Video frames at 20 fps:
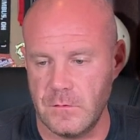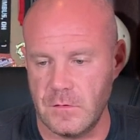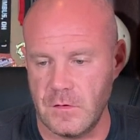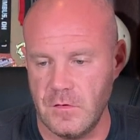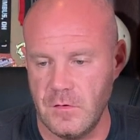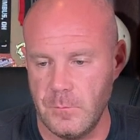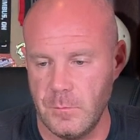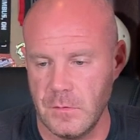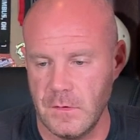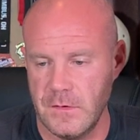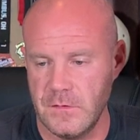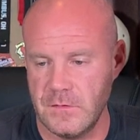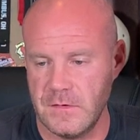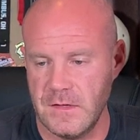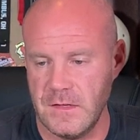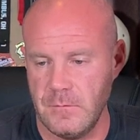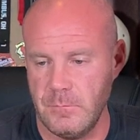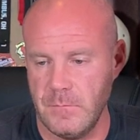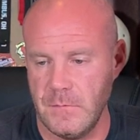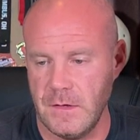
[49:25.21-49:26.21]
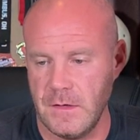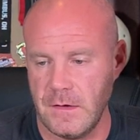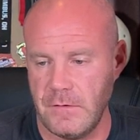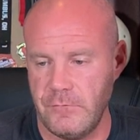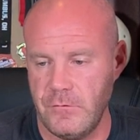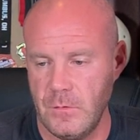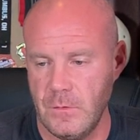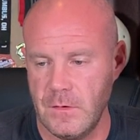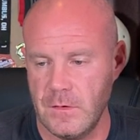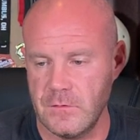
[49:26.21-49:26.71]
Could you please give me a
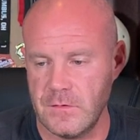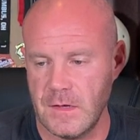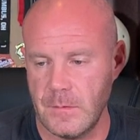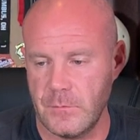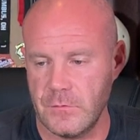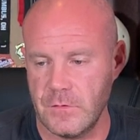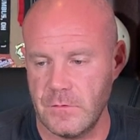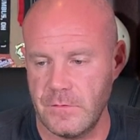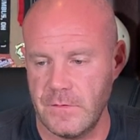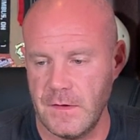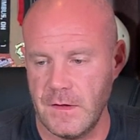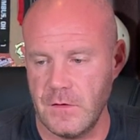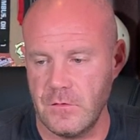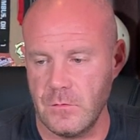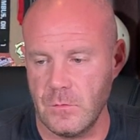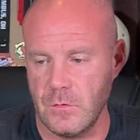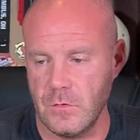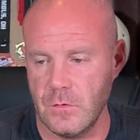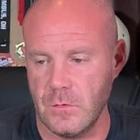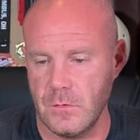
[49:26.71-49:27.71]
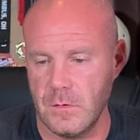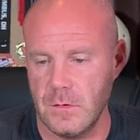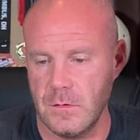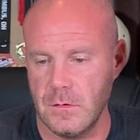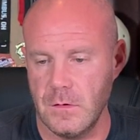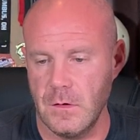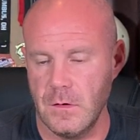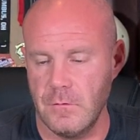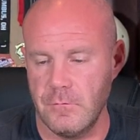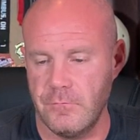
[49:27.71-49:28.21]
few examples of things you were doing
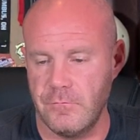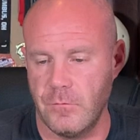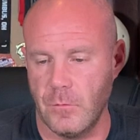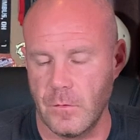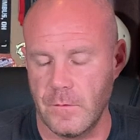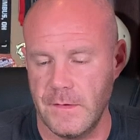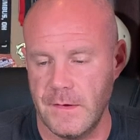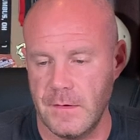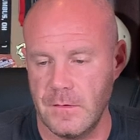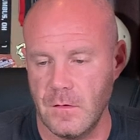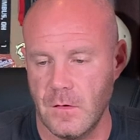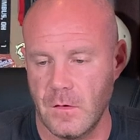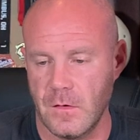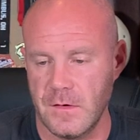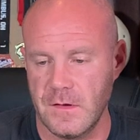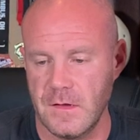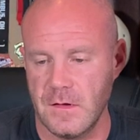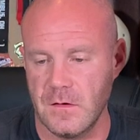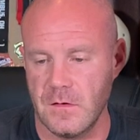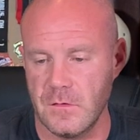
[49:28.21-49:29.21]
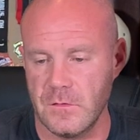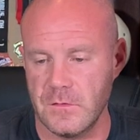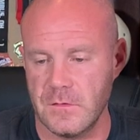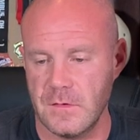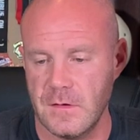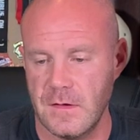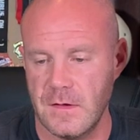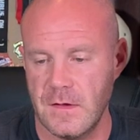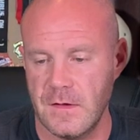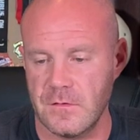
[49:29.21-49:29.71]
for that? RDLs,
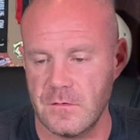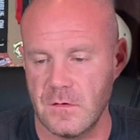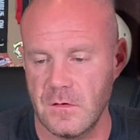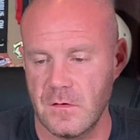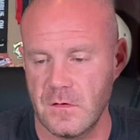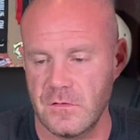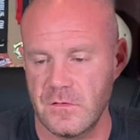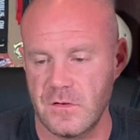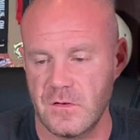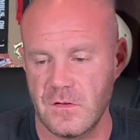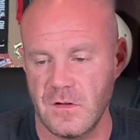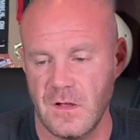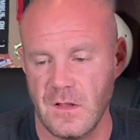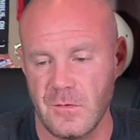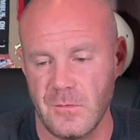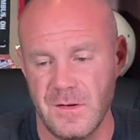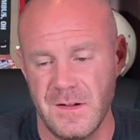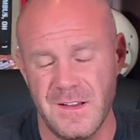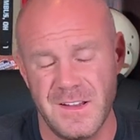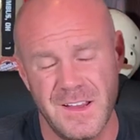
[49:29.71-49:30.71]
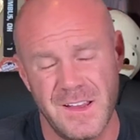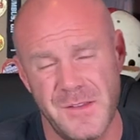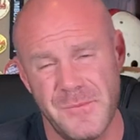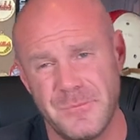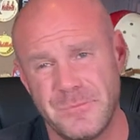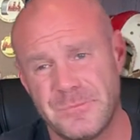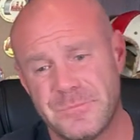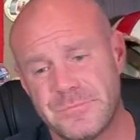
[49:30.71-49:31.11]
as long as they're tolerating it.